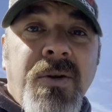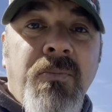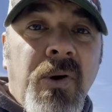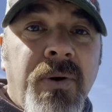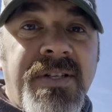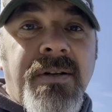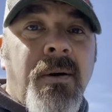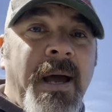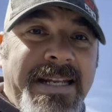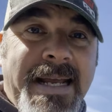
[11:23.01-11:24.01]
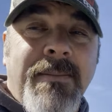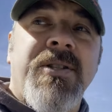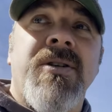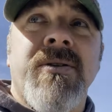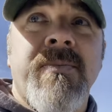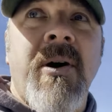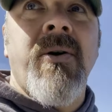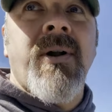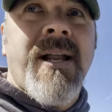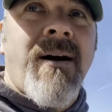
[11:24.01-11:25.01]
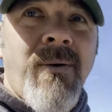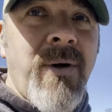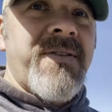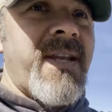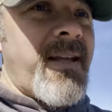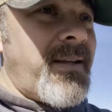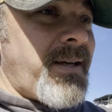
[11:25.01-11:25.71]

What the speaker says: a new buoy so nobody damages their boat. Now I will state